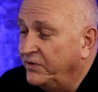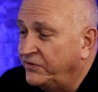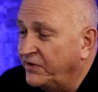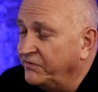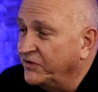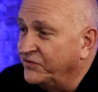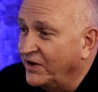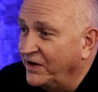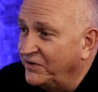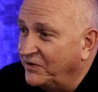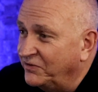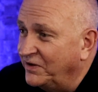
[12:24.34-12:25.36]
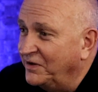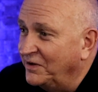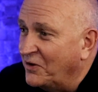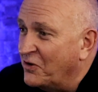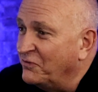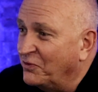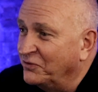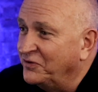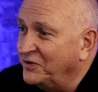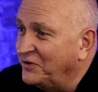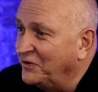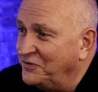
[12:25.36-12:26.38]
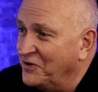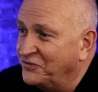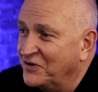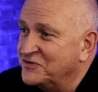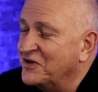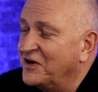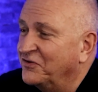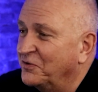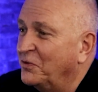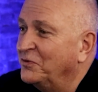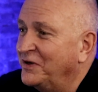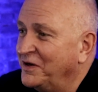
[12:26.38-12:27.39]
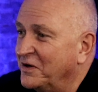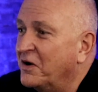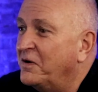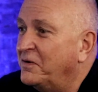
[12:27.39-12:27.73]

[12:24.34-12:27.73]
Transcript: safe to say, in law enforcement, there's no such thing as a routine call.